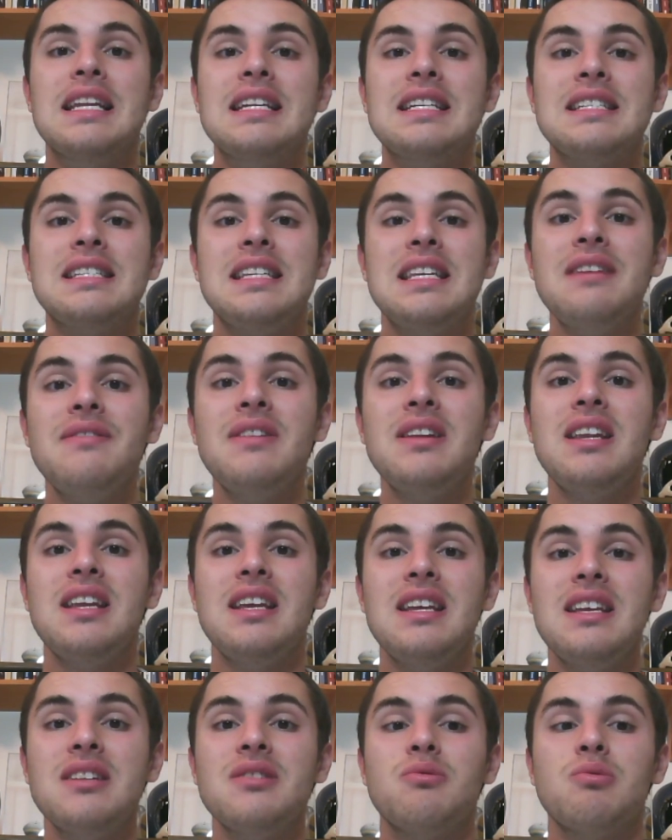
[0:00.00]
Stephen
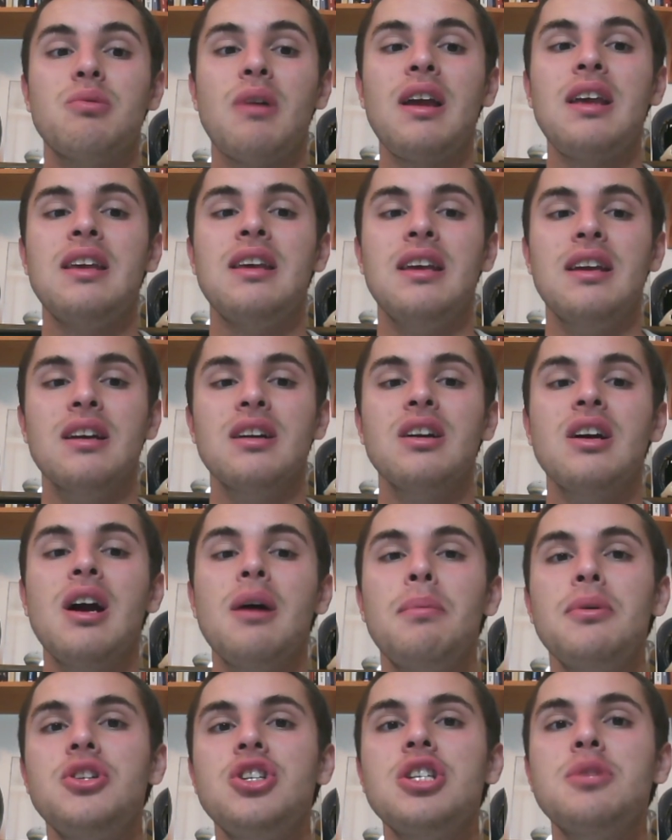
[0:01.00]
is right here.
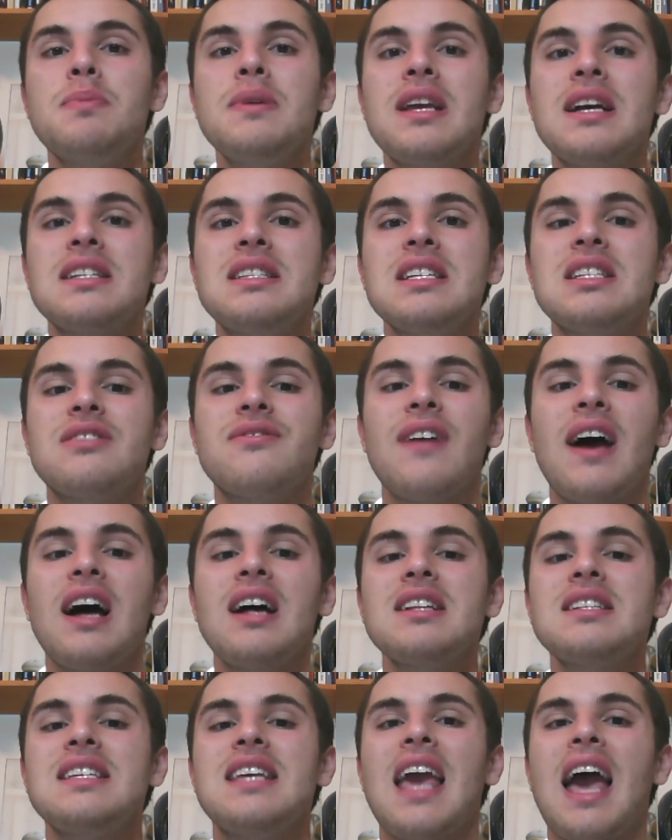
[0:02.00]
But just because this
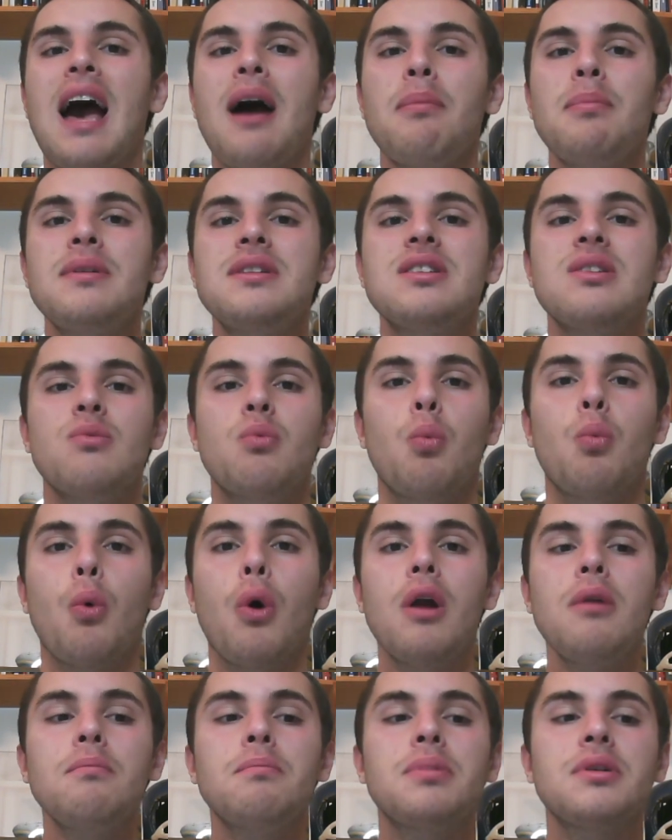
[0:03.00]
fallacy happens in
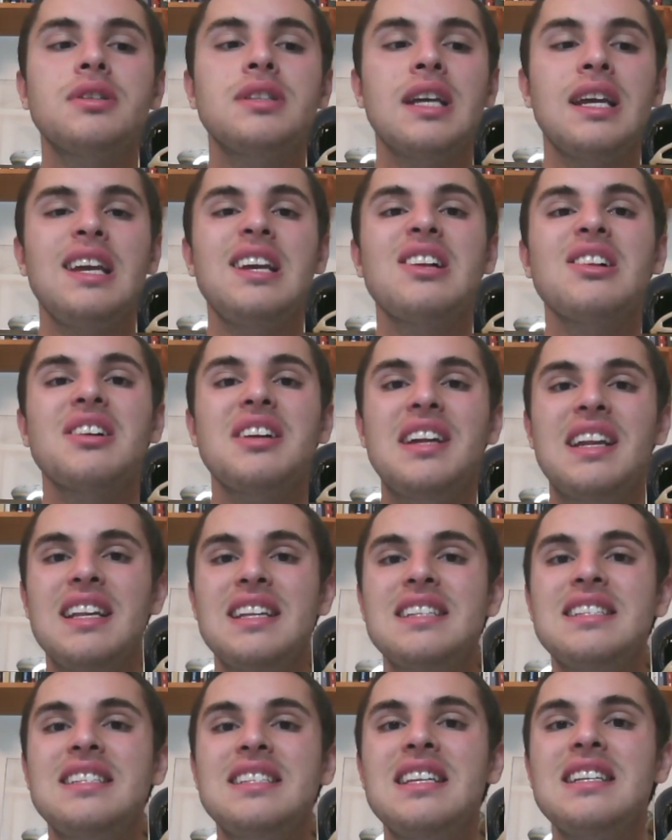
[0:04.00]
one particular
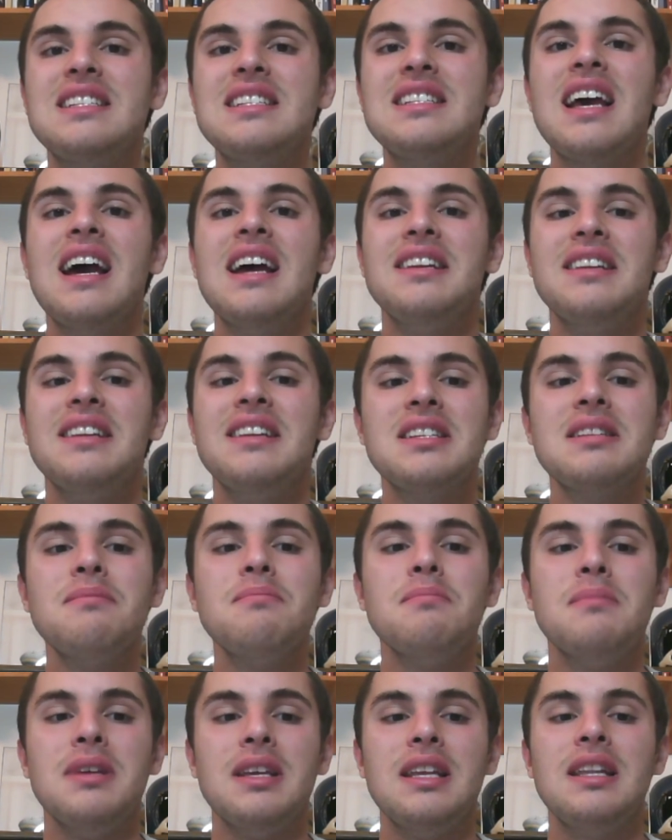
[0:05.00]
instance
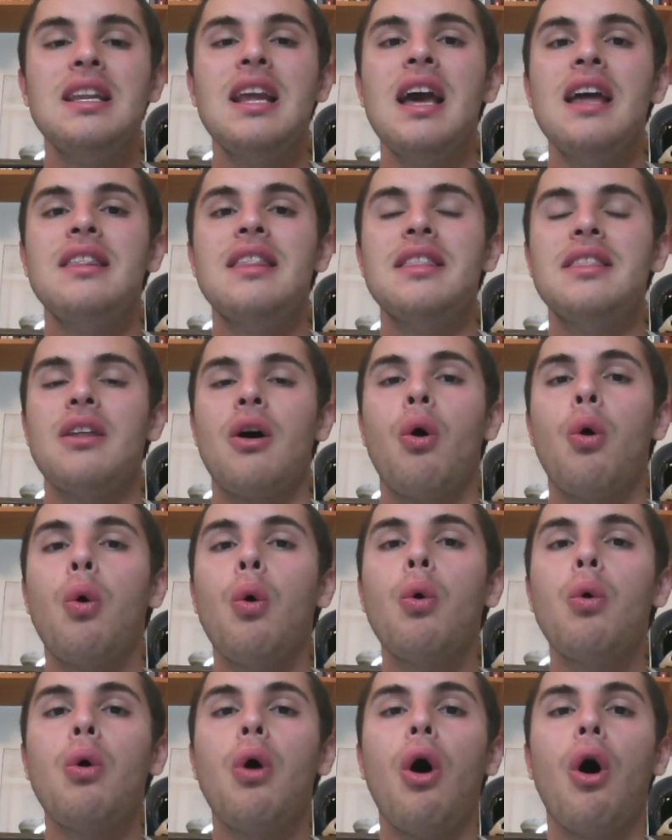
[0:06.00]
doesn't mean that the
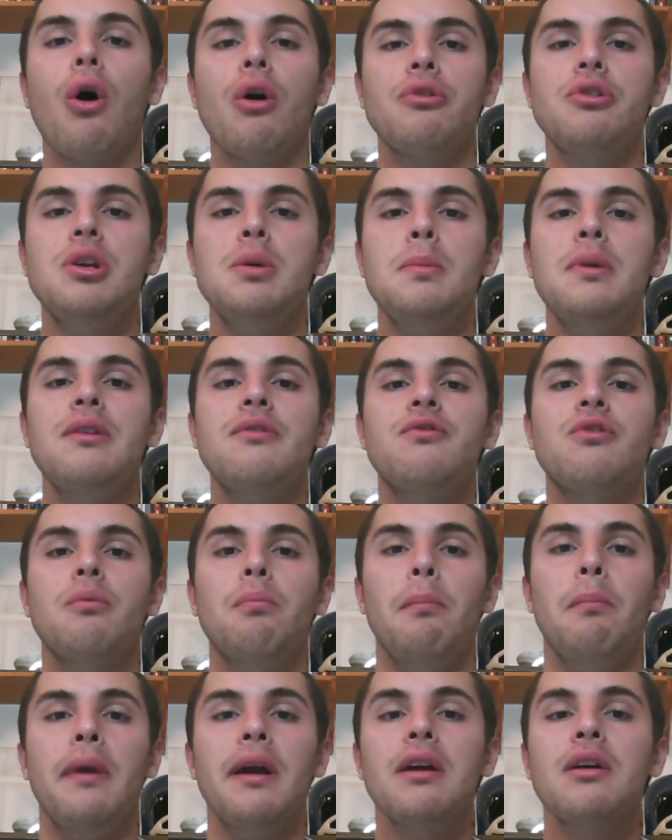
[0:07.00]
whole argument for
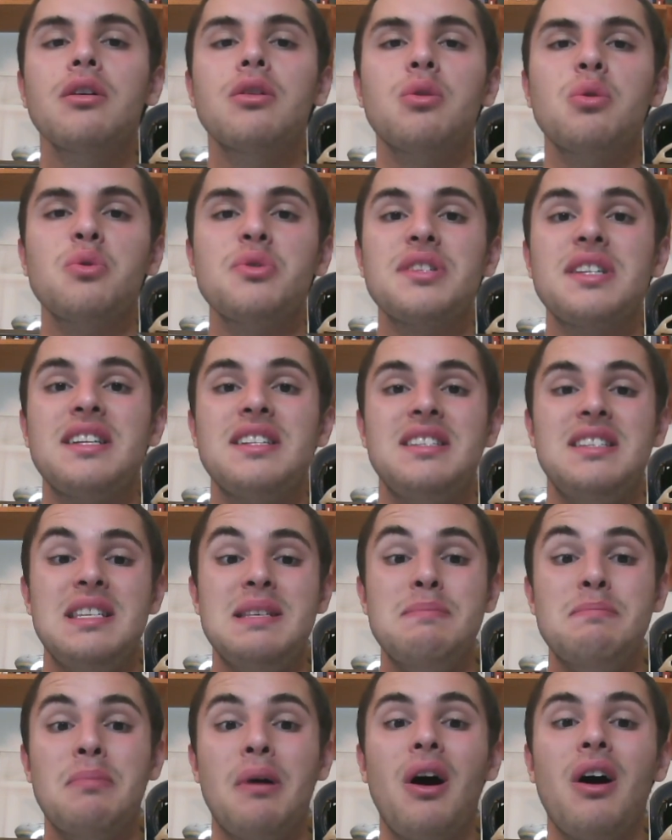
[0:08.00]
miracles is
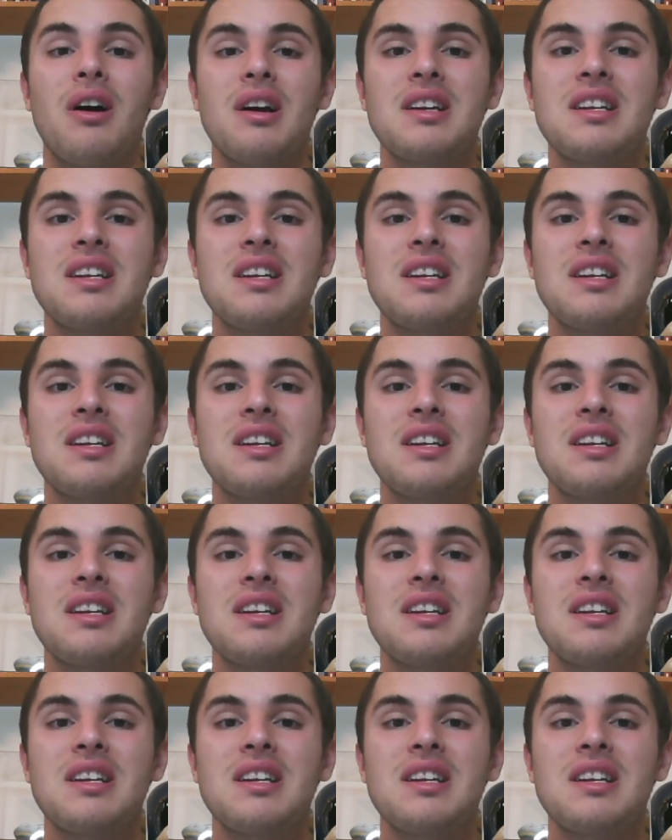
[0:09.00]
debunked.